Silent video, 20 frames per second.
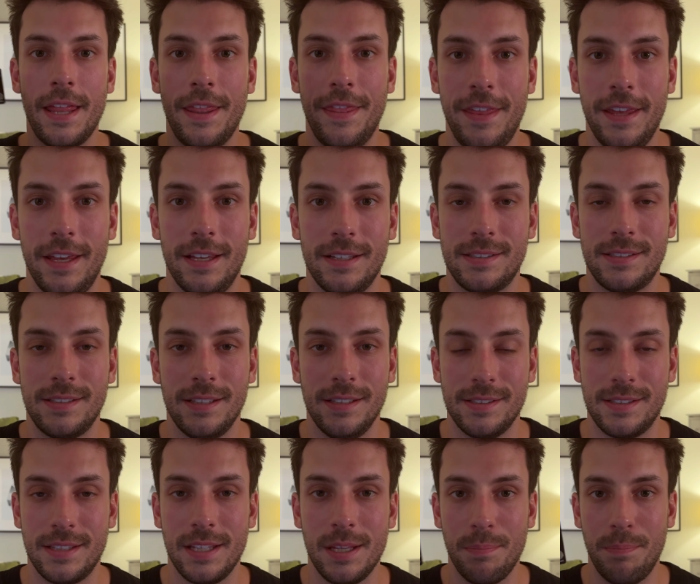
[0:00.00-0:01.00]
This
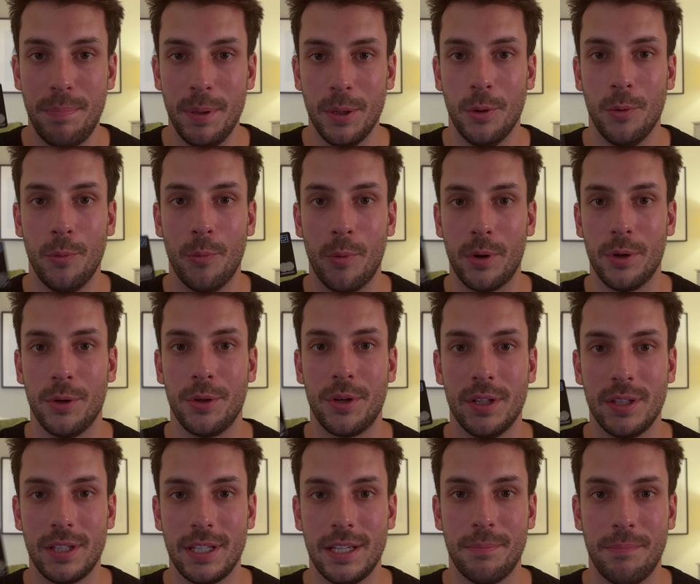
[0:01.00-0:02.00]
is the BILT World
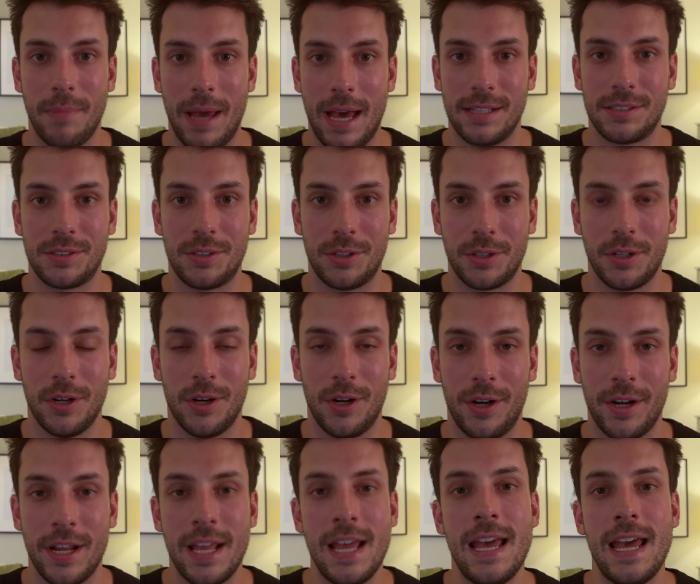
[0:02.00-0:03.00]
Elite
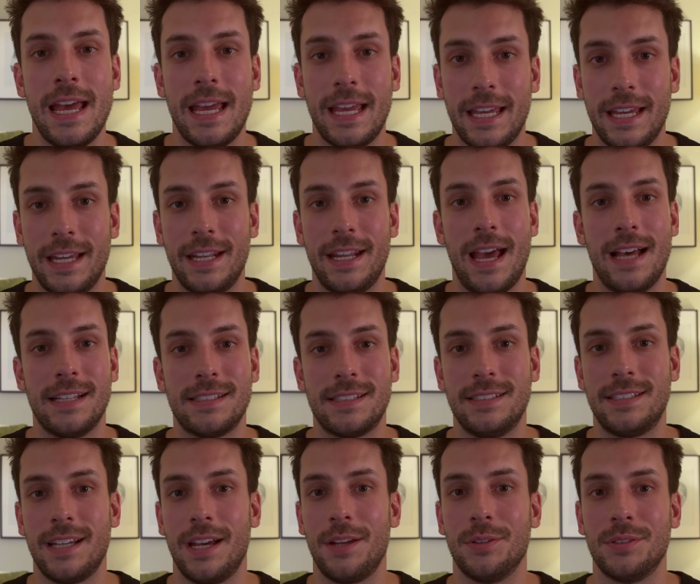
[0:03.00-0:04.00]
Mastercard, and as the
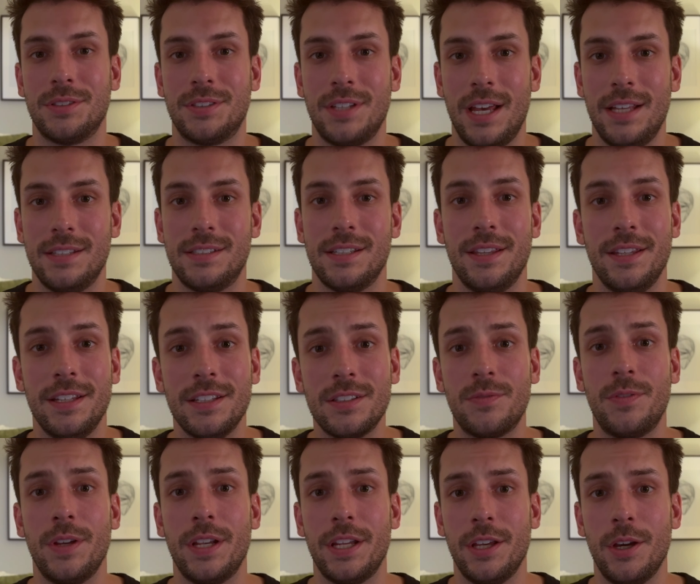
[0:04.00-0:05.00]
title says, in this
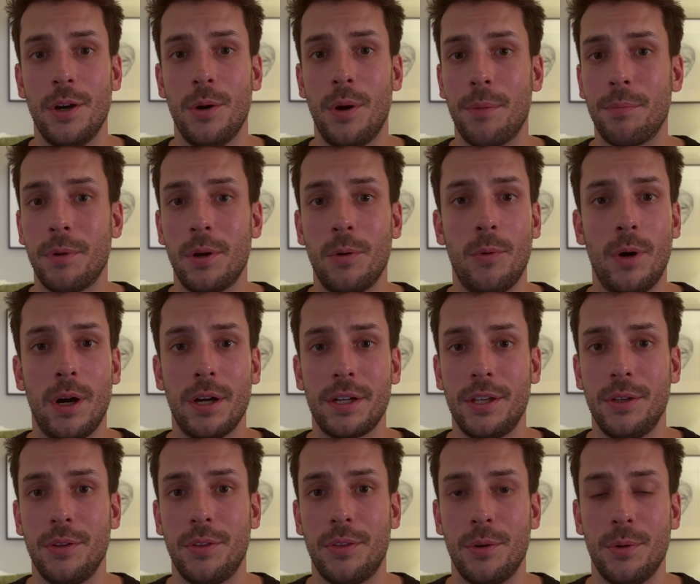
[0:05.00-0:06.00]
video, I'm going to
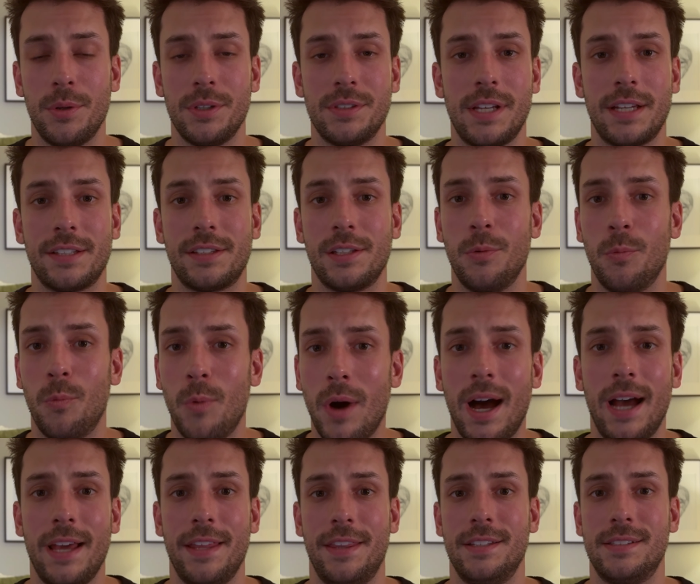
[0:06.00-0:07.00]
walk you through exactly
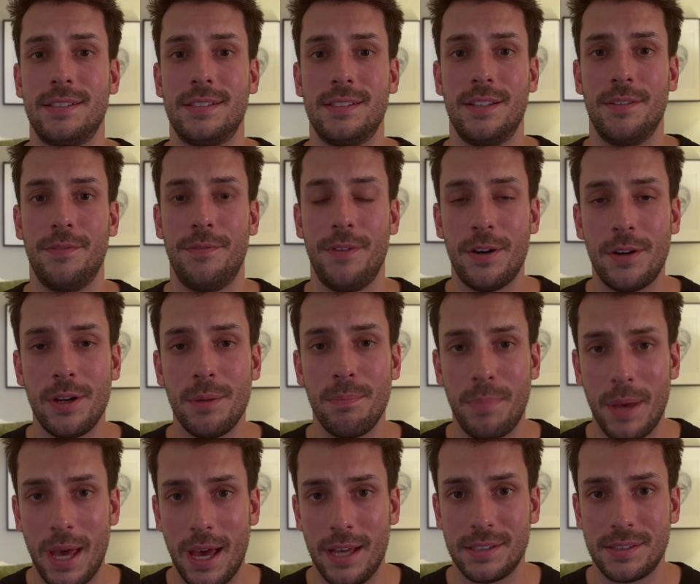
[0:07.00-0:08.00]
why this is the very
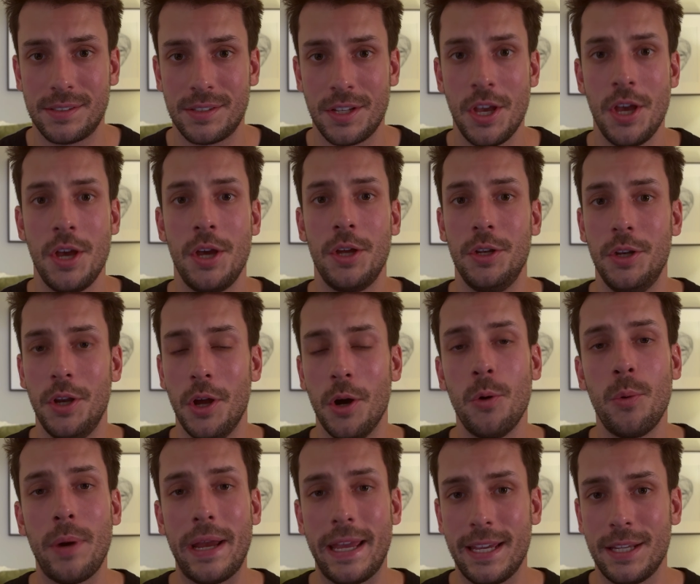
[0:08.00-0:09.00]
best
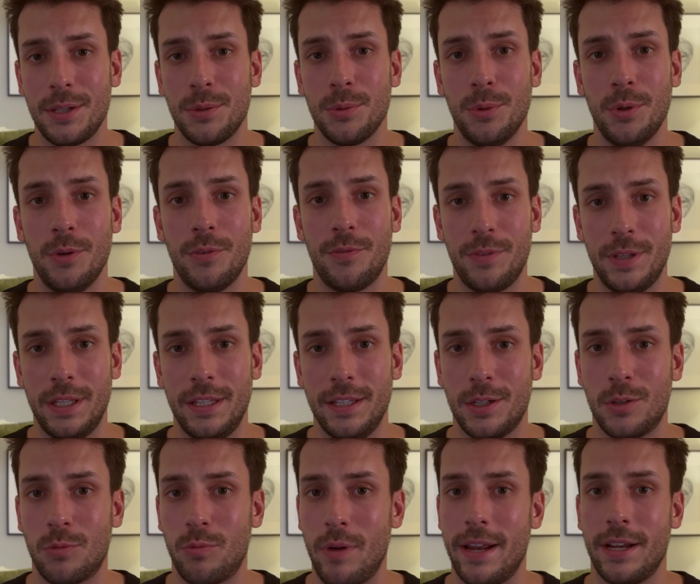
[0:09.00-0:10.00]
no annual fee
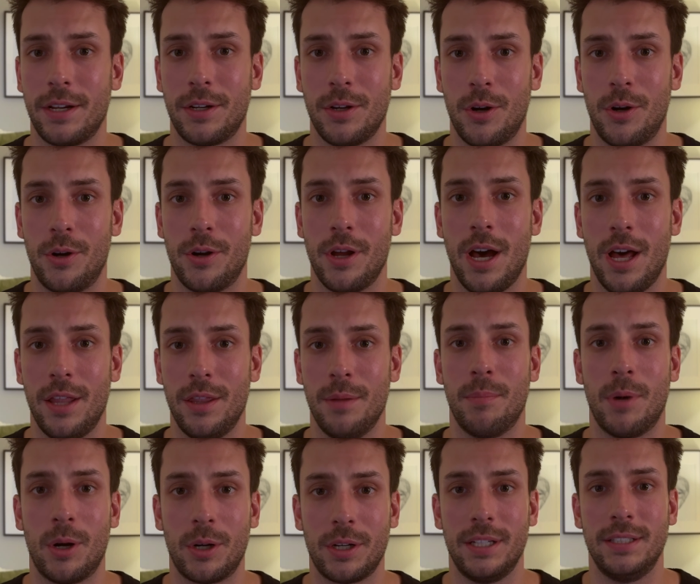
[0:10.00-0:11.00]
credit card on the
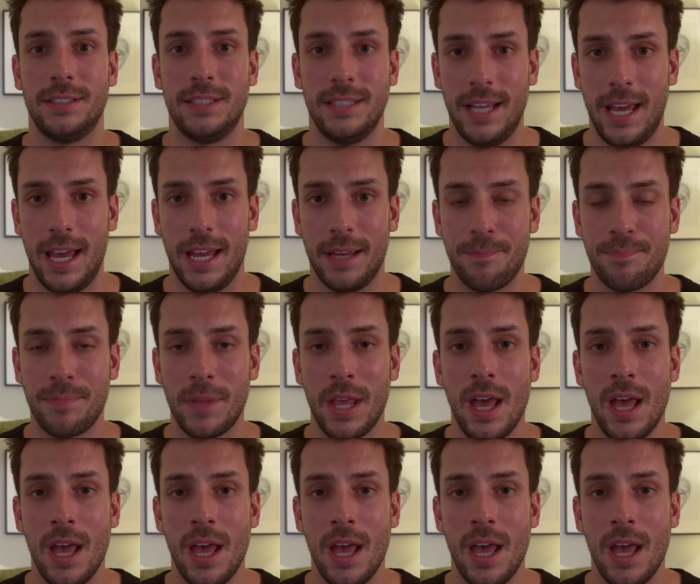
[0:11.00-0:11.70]
market today.